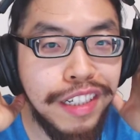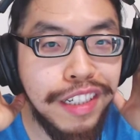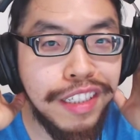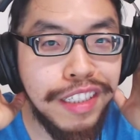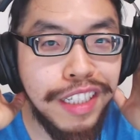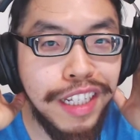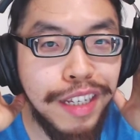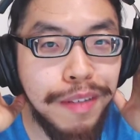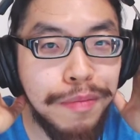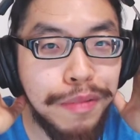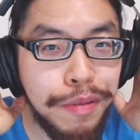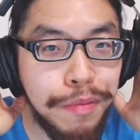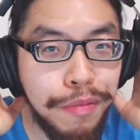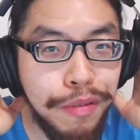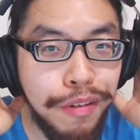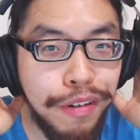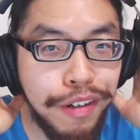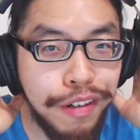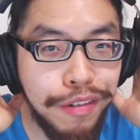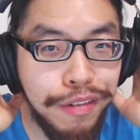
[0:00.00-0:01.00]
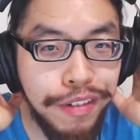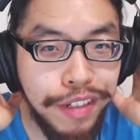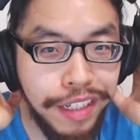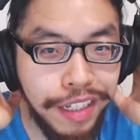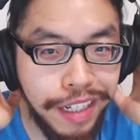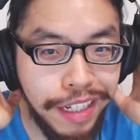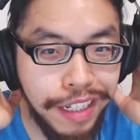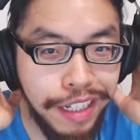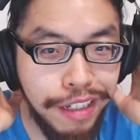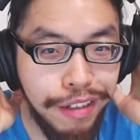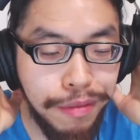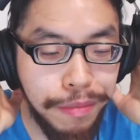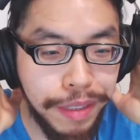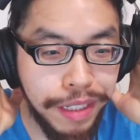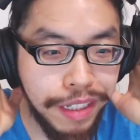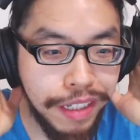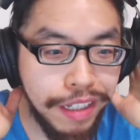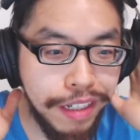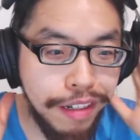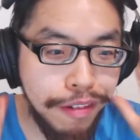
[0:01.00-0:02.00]
seems more Kree than
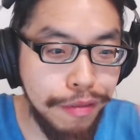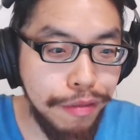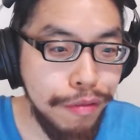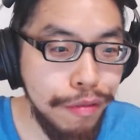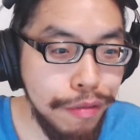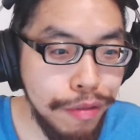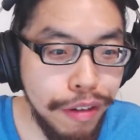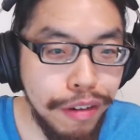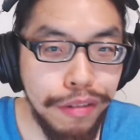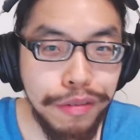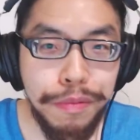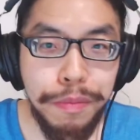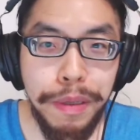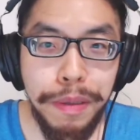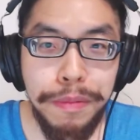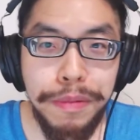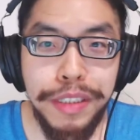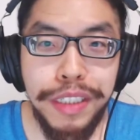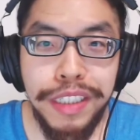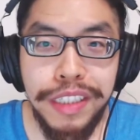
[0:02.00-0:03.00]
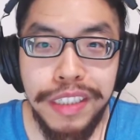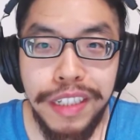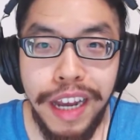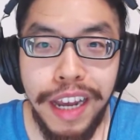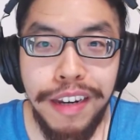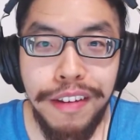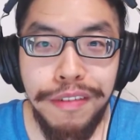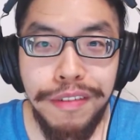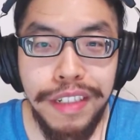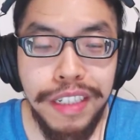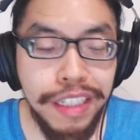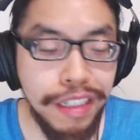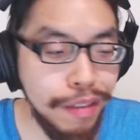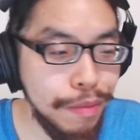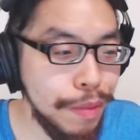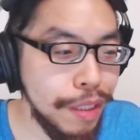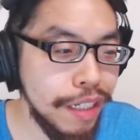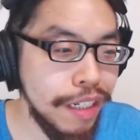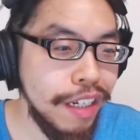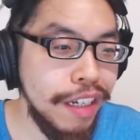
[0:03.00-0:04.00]
human. Who knows? Maybe she's not even
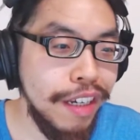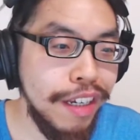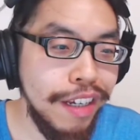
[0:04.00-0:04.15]
human.